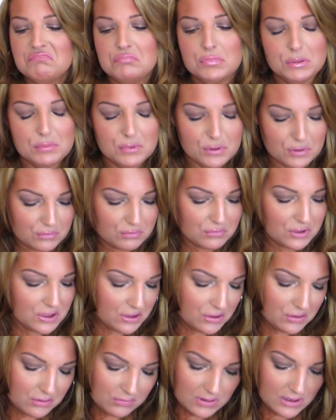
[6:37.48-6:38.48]
Boo-boo.
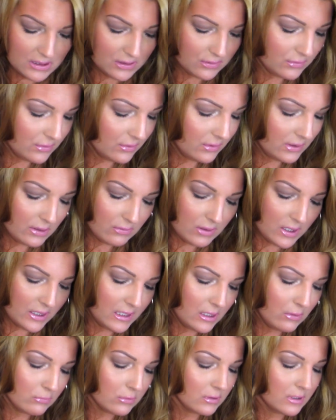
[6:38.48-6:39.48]
No, we're not going to do that right now.